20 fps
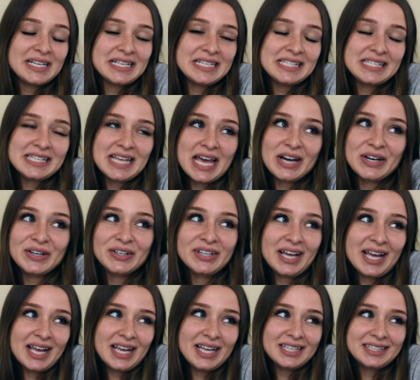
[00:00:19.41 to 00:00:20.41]
is
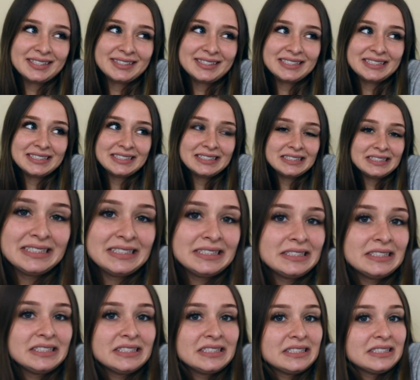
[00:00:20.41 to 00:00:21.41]
Saturday.
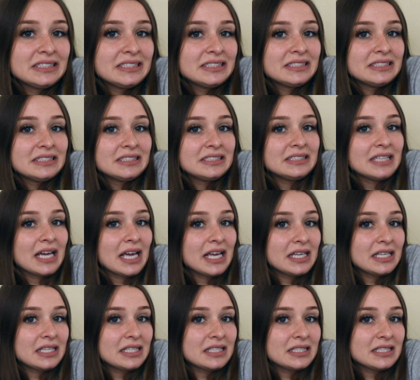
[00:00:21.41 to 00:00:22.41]

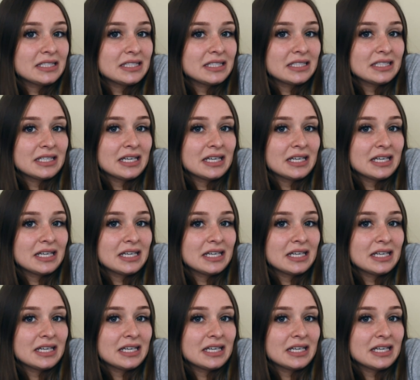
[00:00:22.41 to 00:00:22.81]
Yikes.